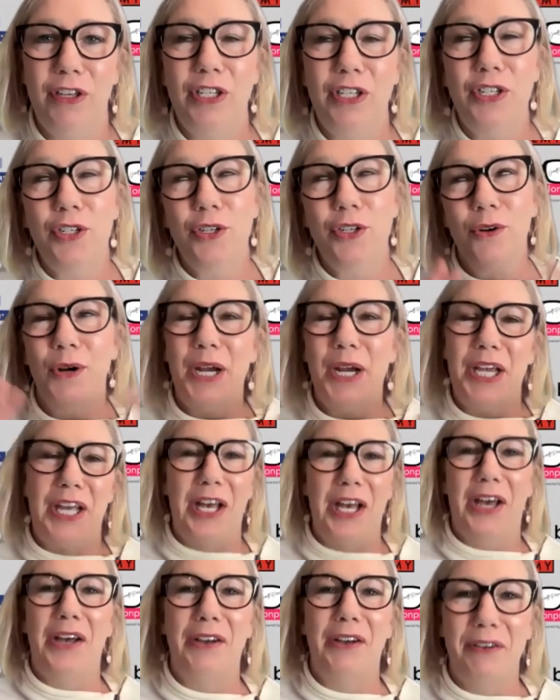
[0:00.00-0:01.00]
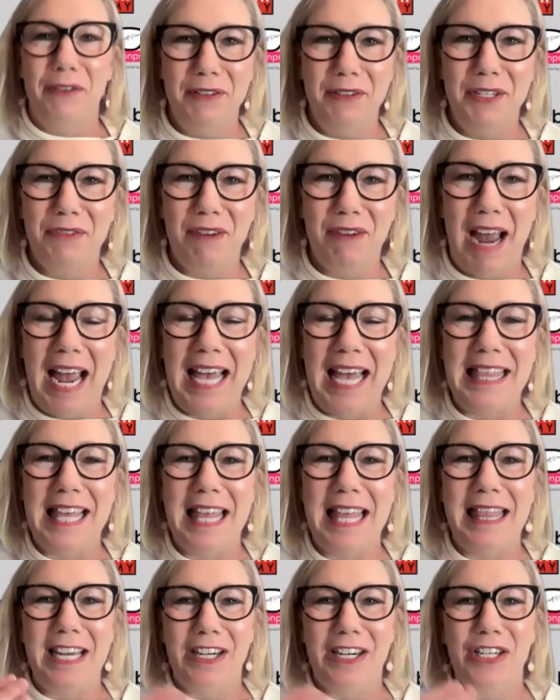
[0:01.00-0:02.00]
the story goes, right,
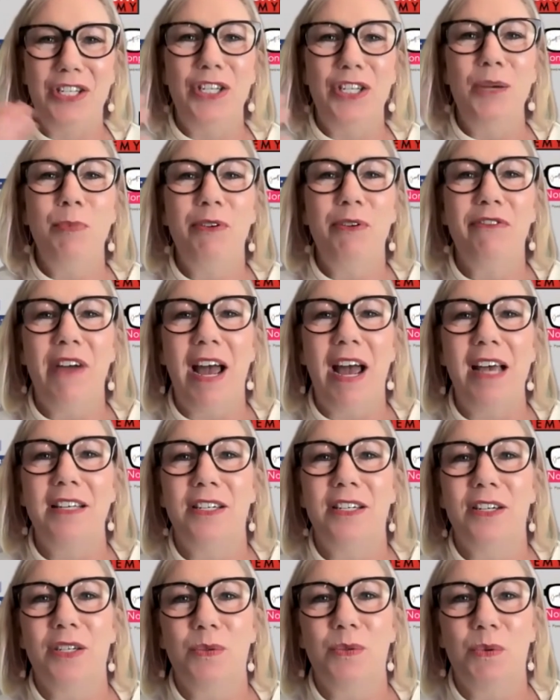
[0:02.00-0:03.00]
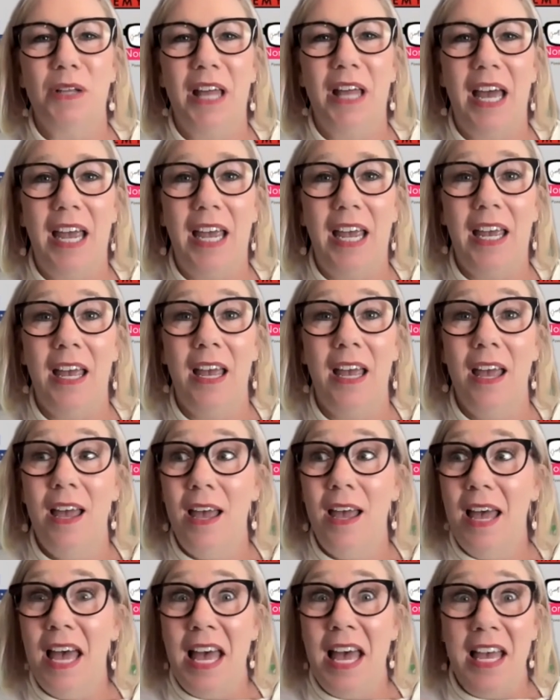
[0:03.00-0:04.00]
that their supervisors were like,
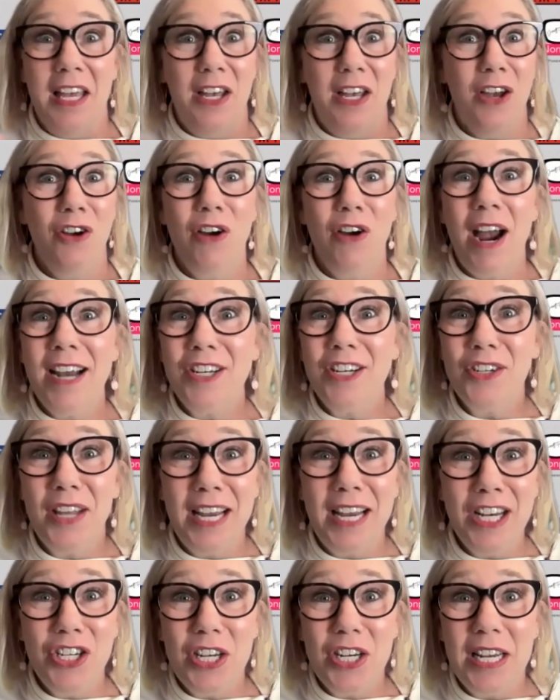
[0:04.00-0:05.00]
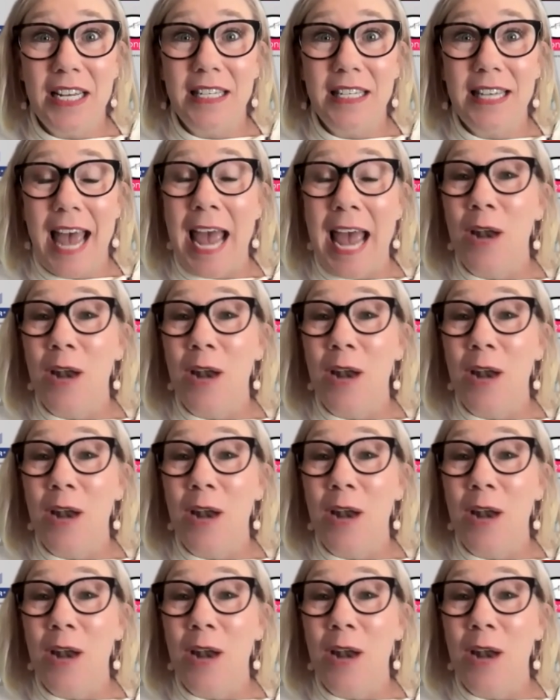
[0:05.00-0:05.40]
congratulations.